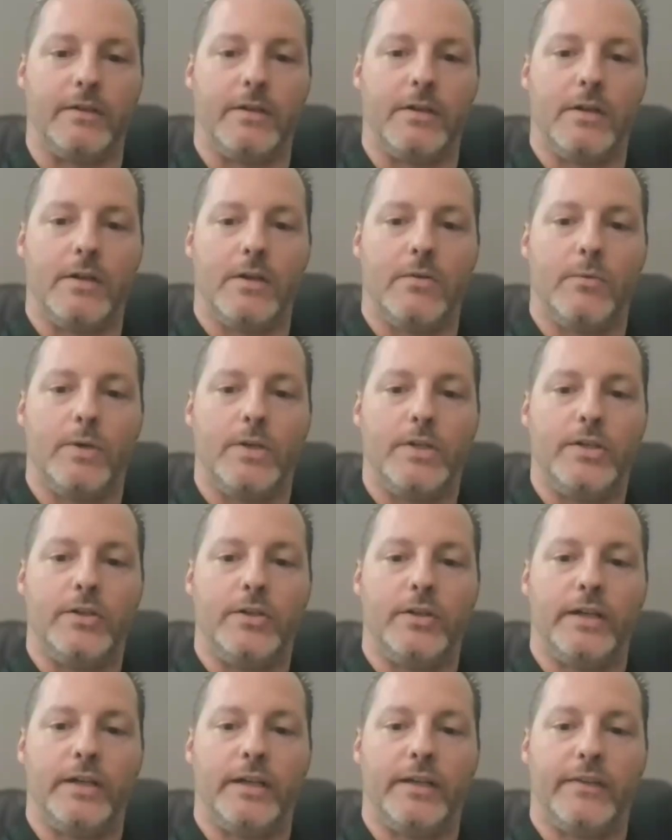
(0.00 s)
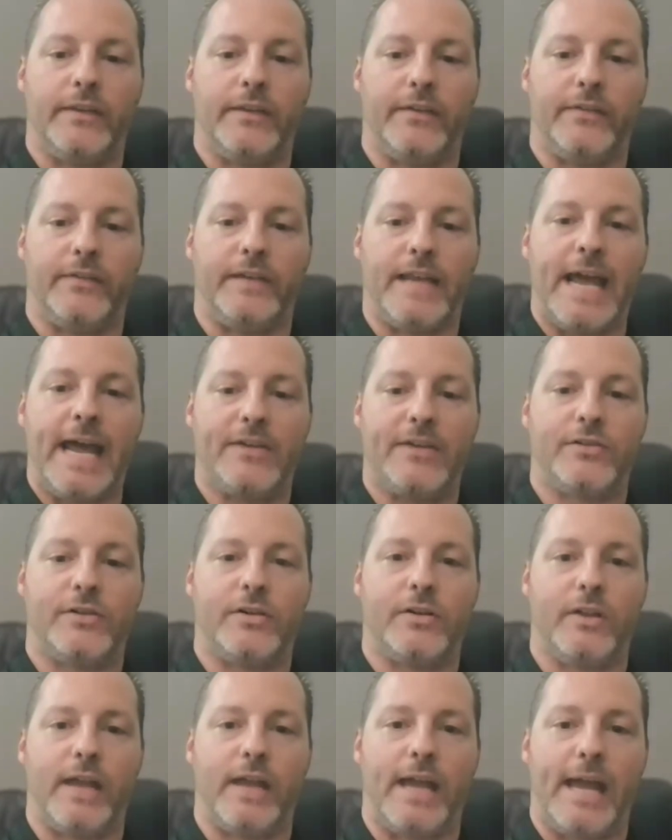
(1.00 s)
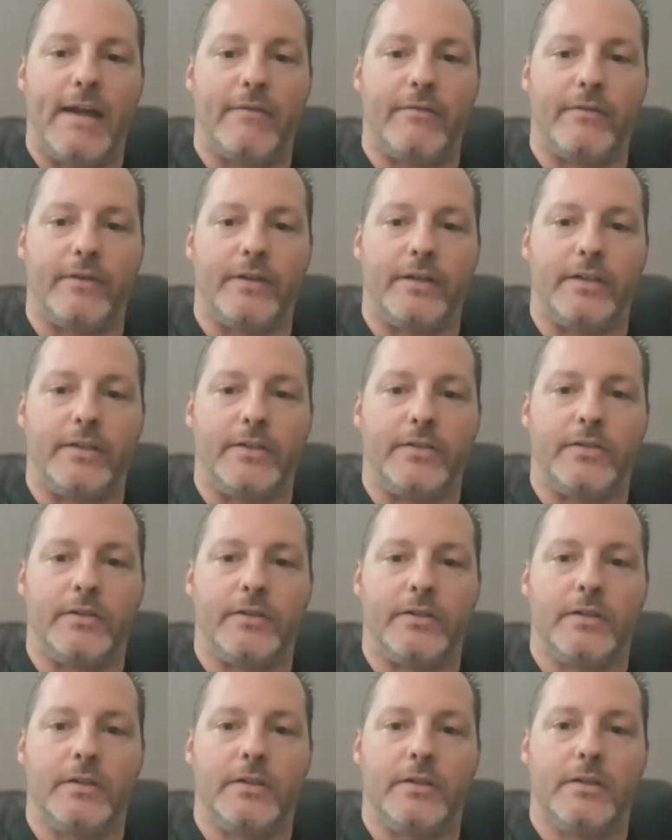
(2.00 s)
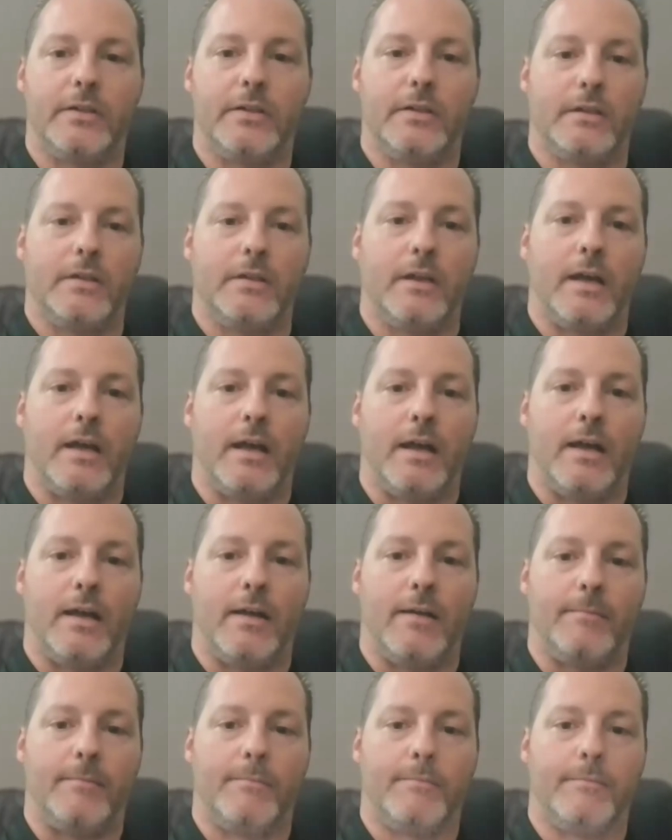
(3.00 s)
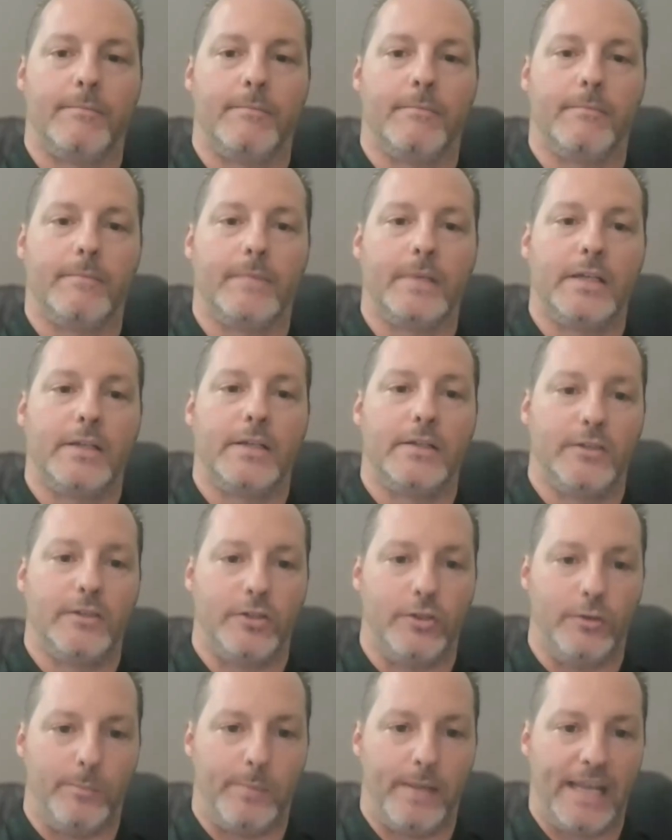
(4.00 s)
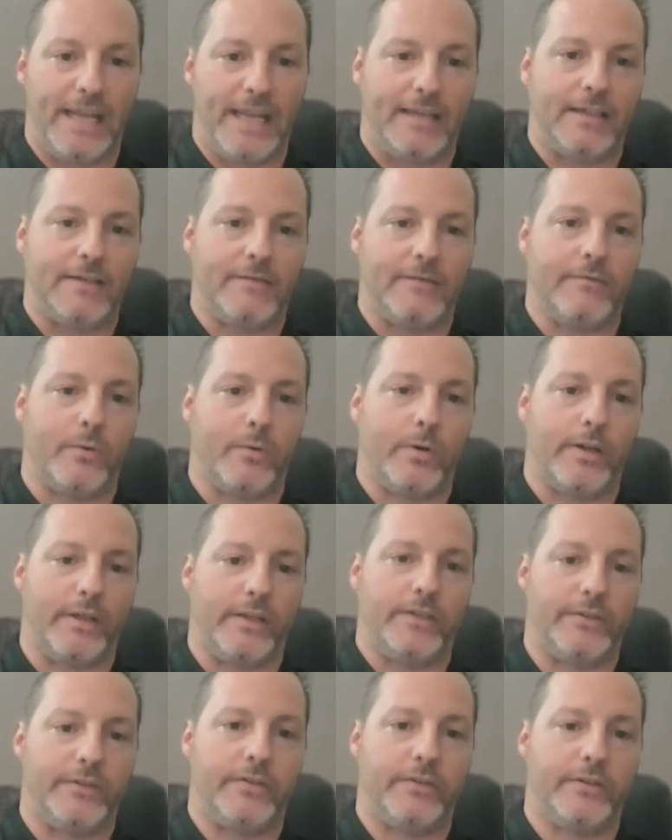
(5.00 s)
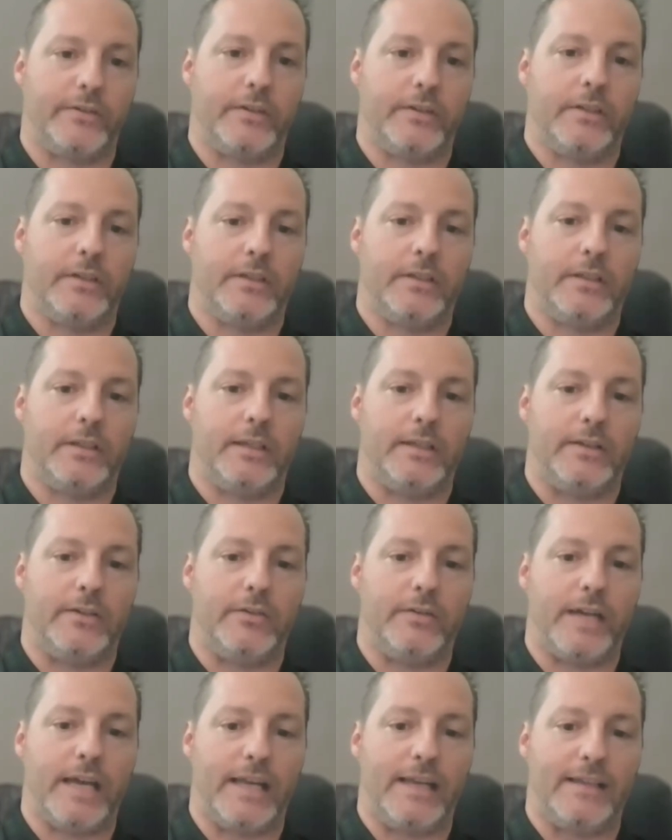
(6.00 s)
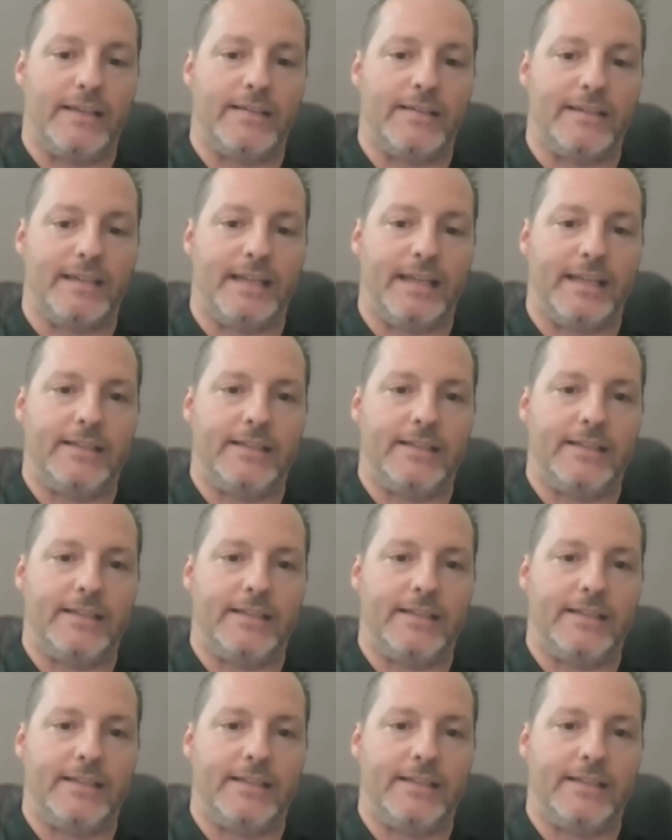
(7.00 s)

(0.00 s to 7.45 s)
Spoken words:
you when you look at this national average to pay an invoice in the United